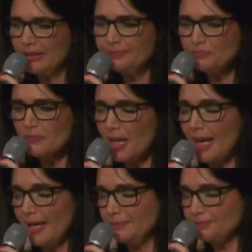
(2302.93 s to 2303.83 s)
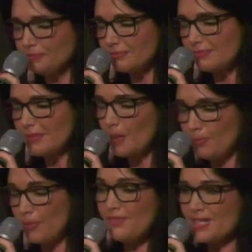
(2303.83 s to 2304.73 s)
And um,
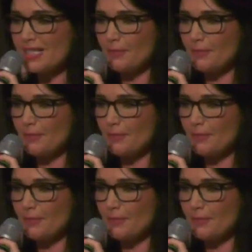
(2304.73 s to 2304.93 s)
previously,